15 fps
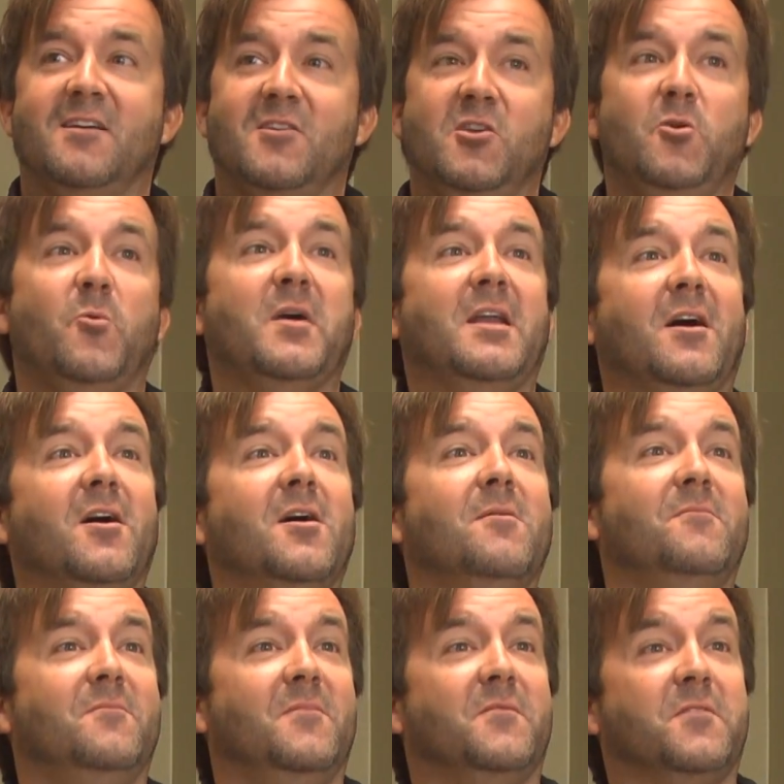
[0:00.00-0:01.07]
you went
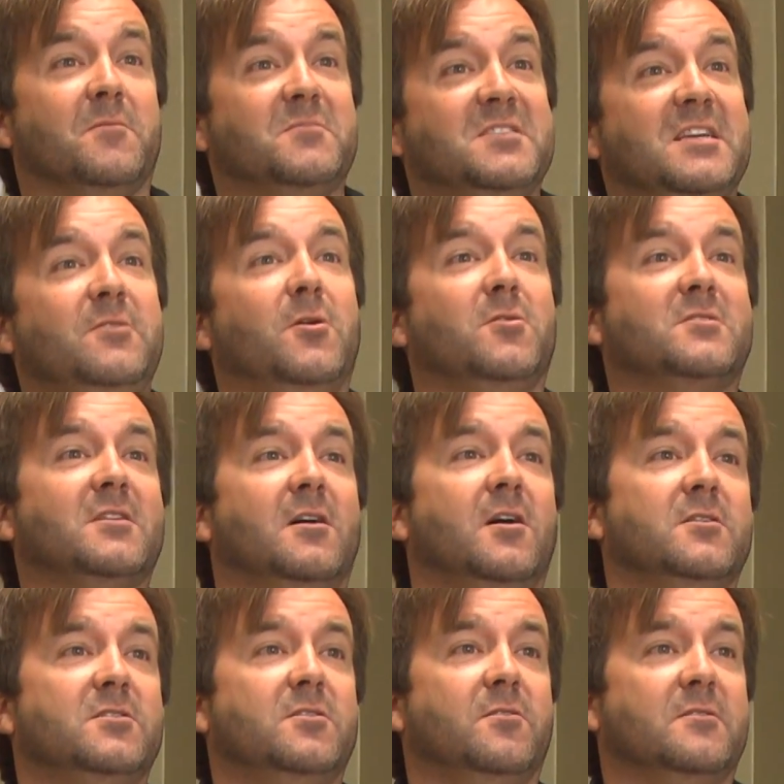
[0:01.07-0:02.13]
up from 0 to
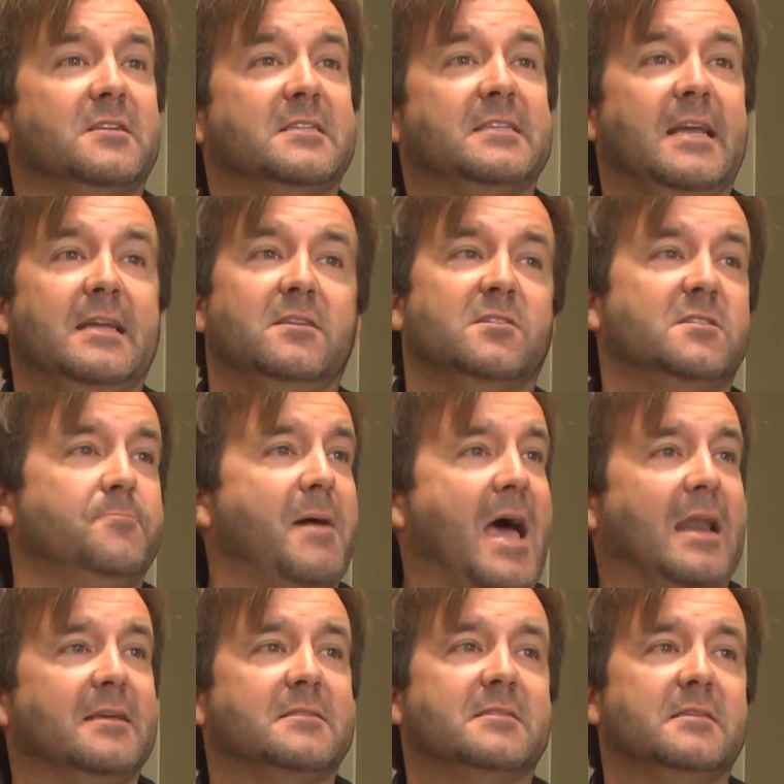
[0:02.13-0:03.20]
100 on the state, just
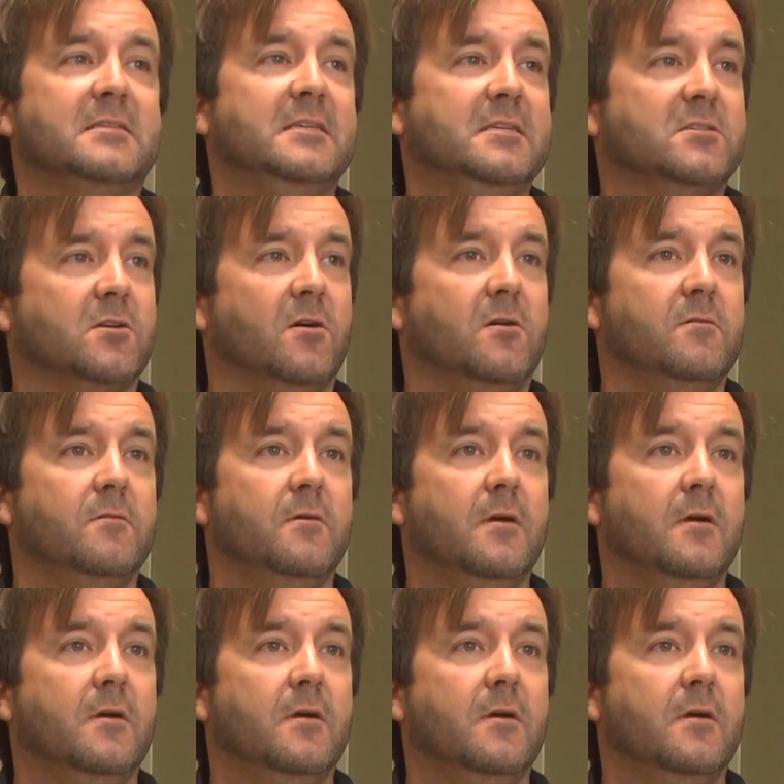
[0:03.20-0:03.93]
balanced the seesaw.